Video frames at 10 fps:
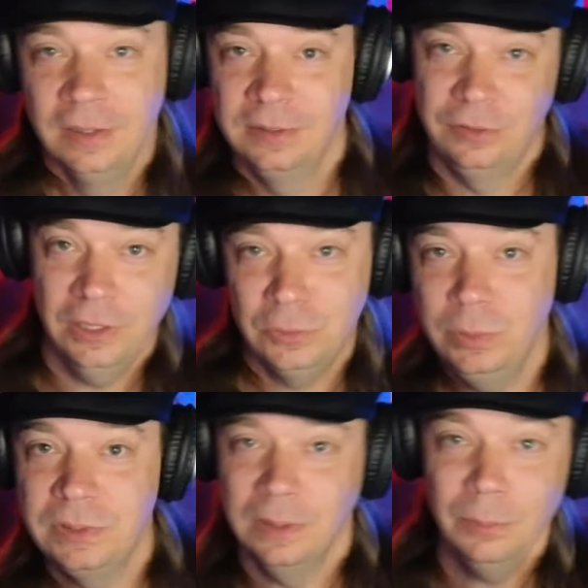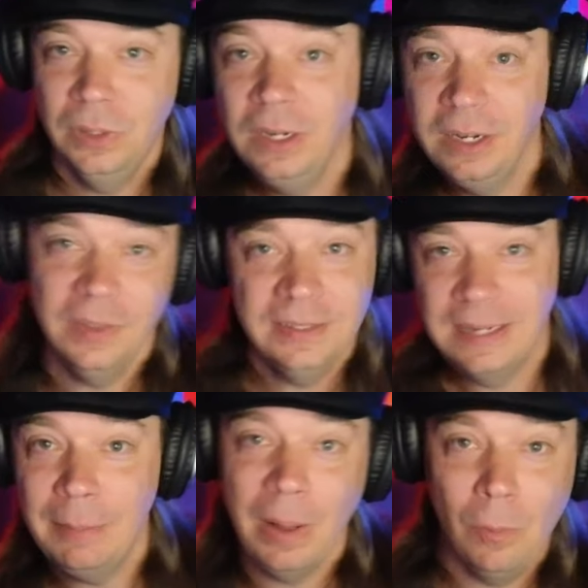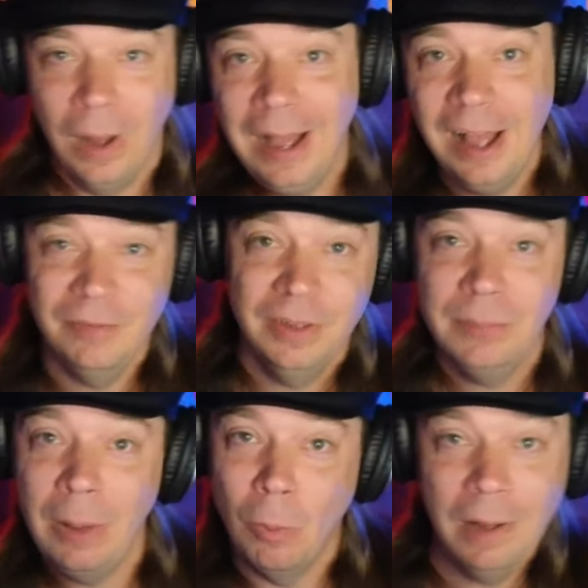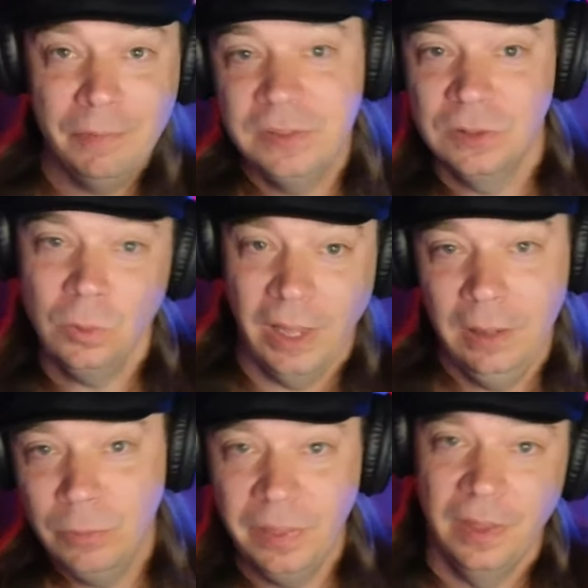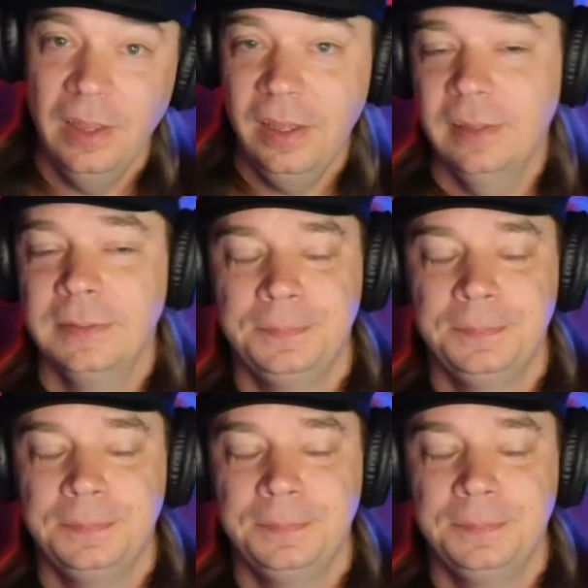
sex with somebody that's not my wife and my wife is okay with it.